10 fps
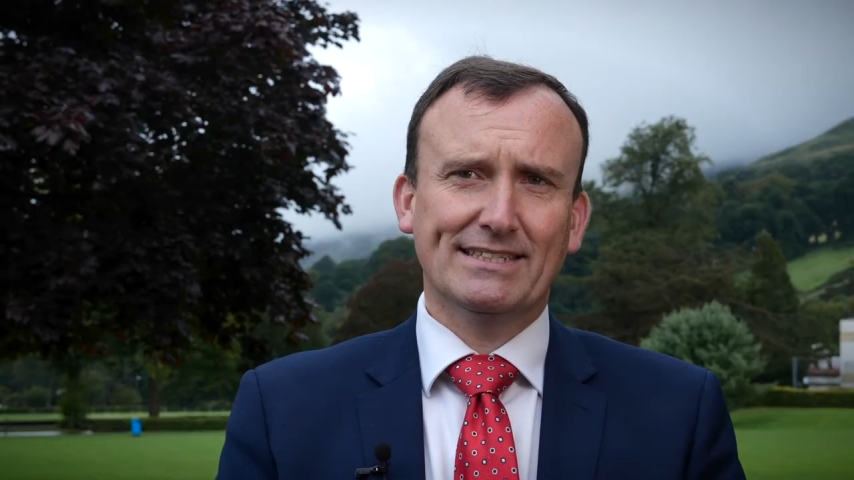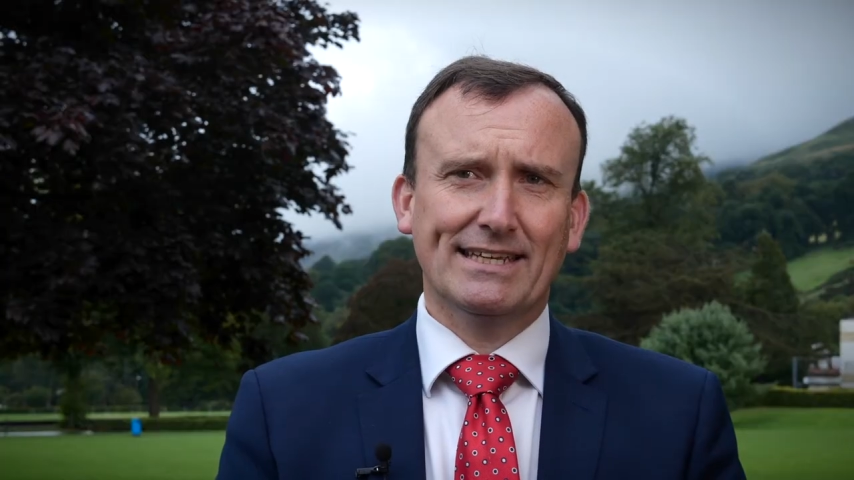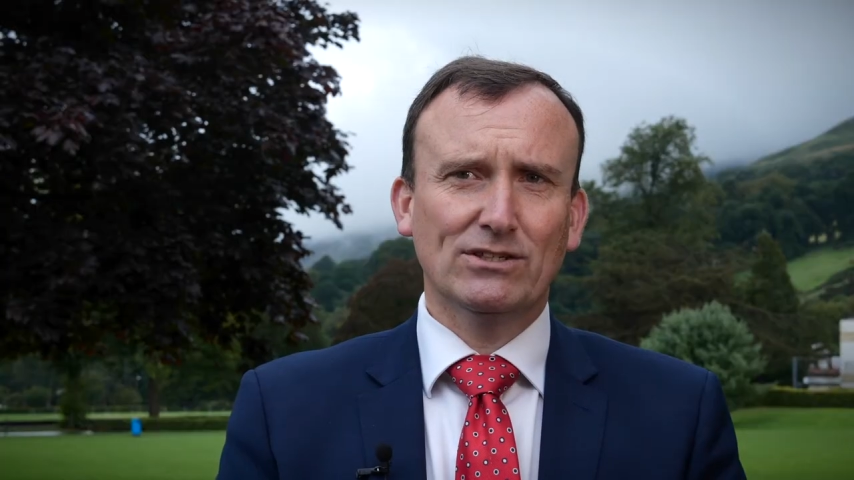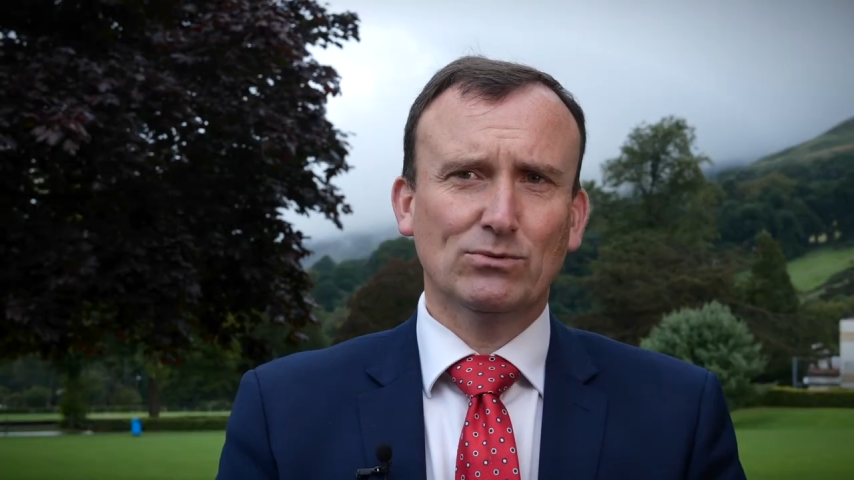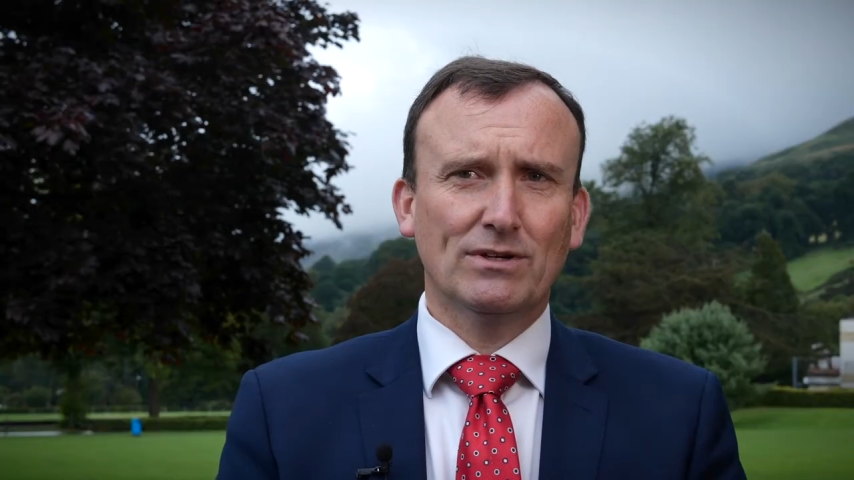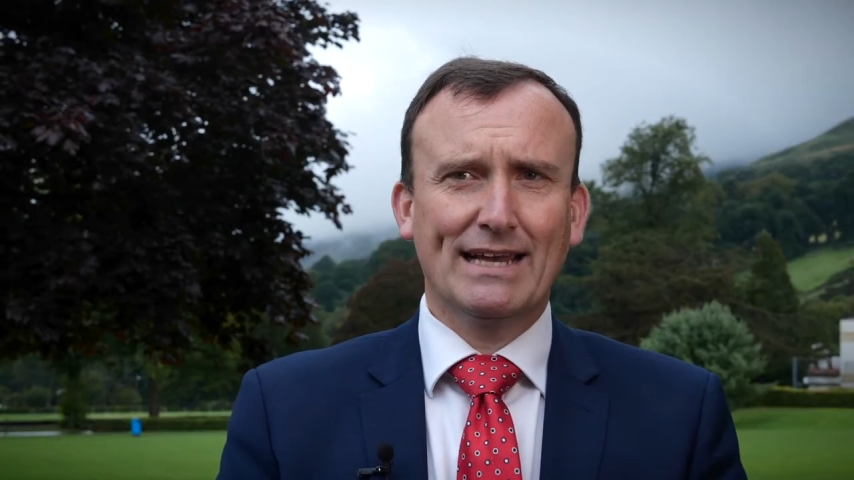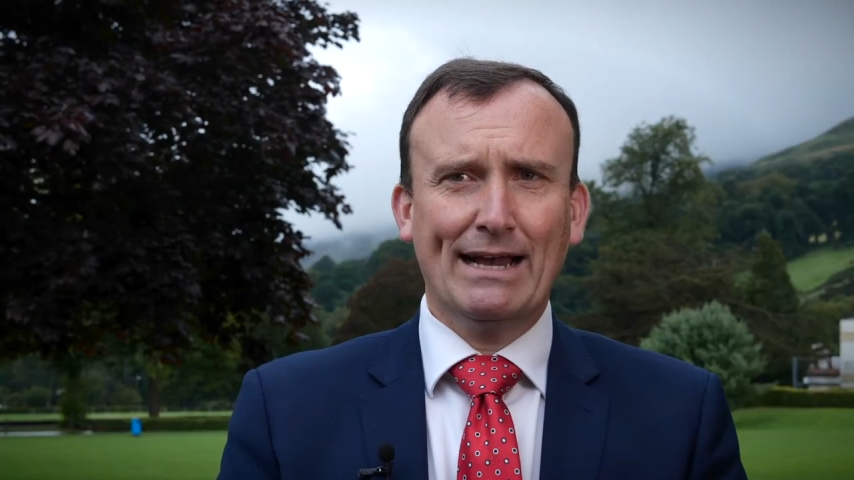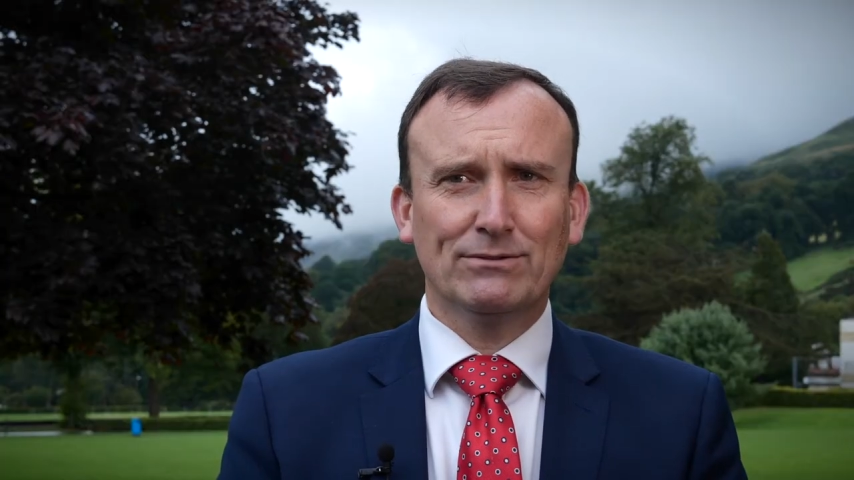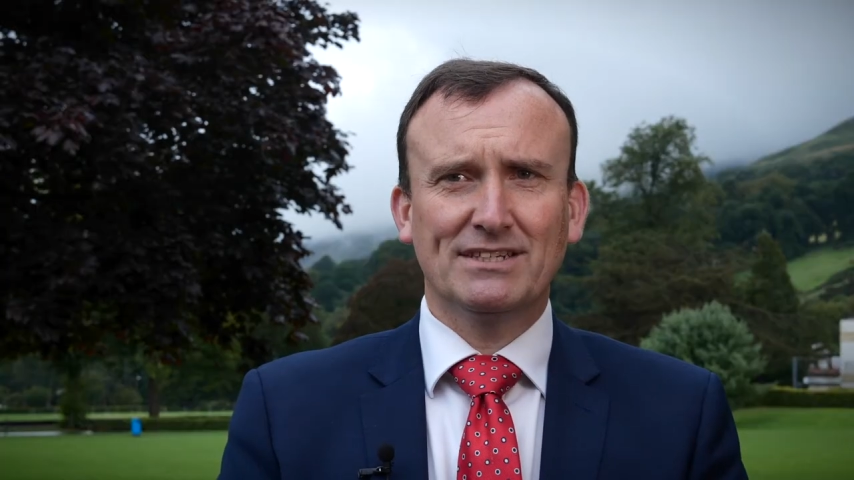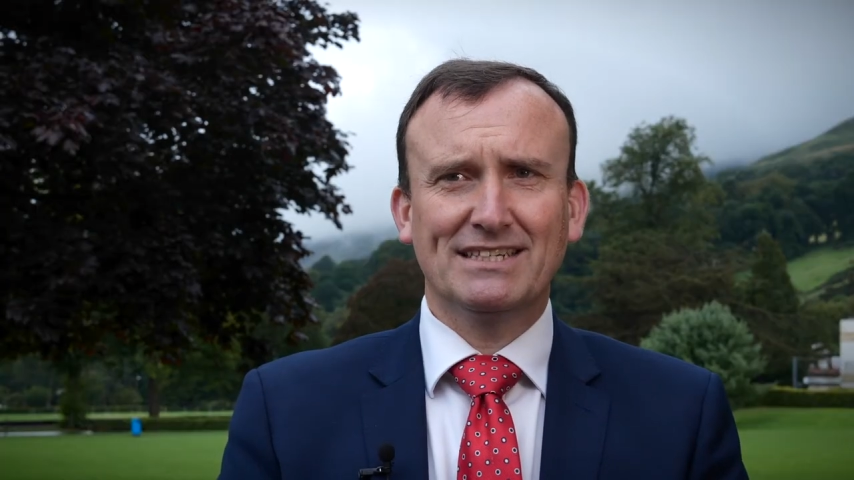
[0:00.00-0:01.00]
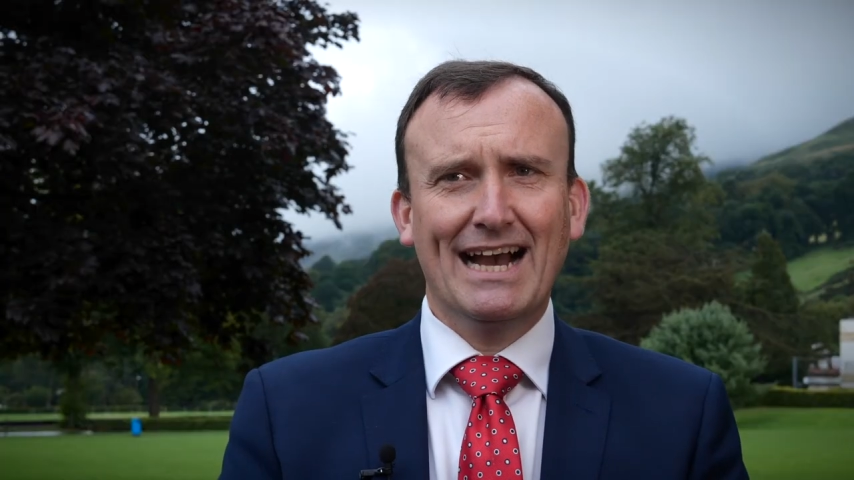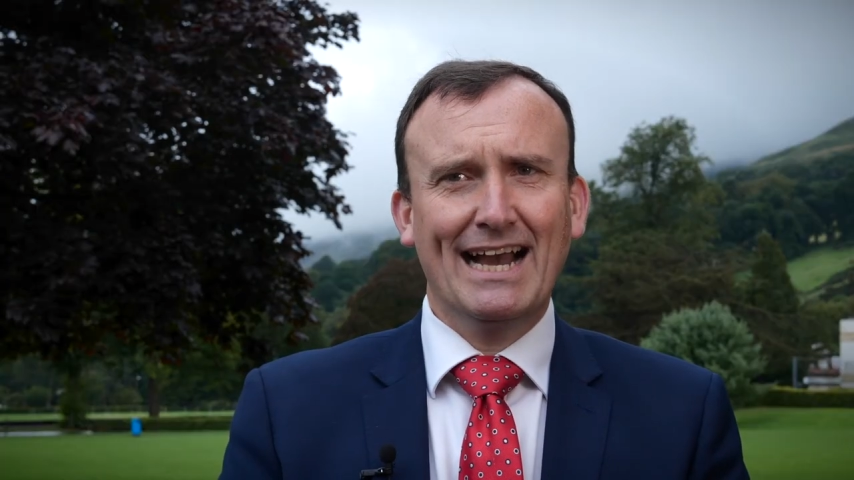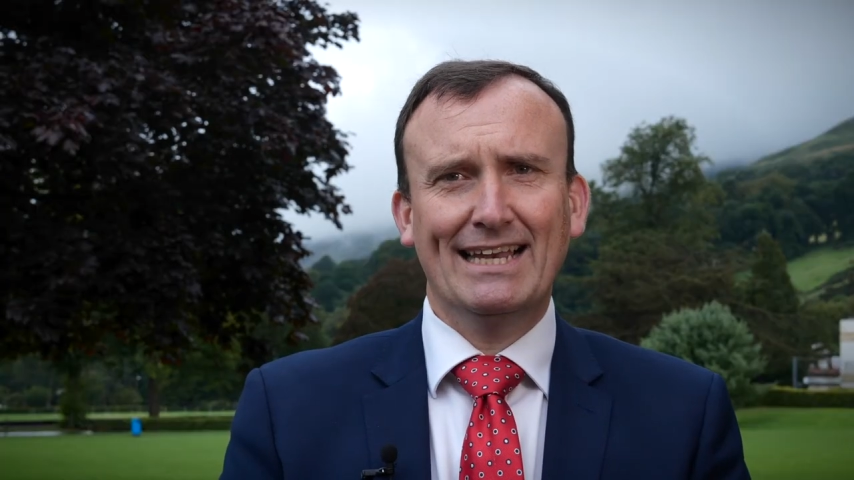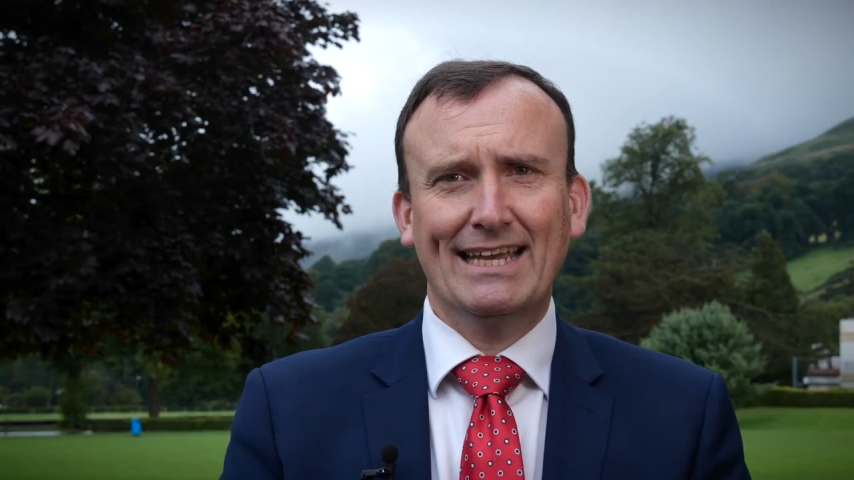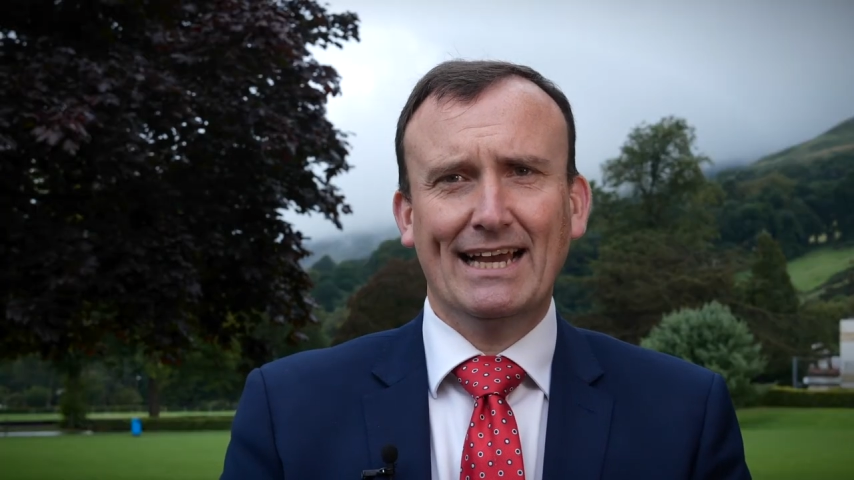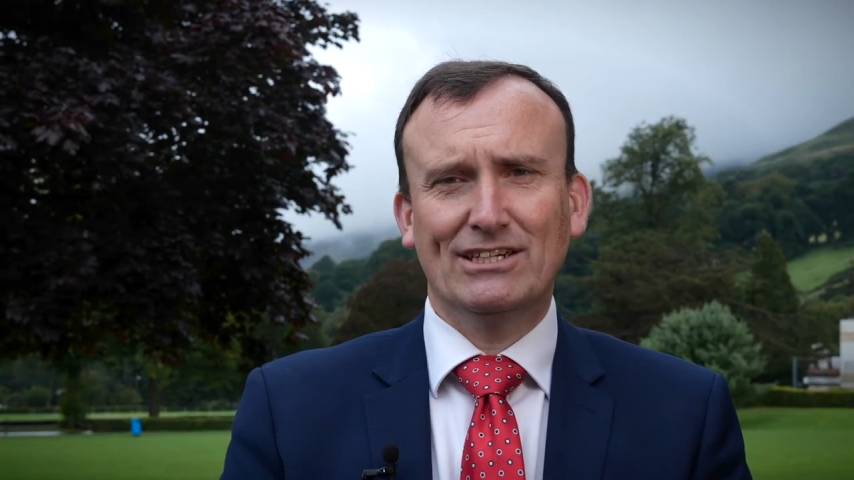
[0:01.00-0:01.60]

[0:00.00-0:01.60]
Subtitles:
skills will count as highly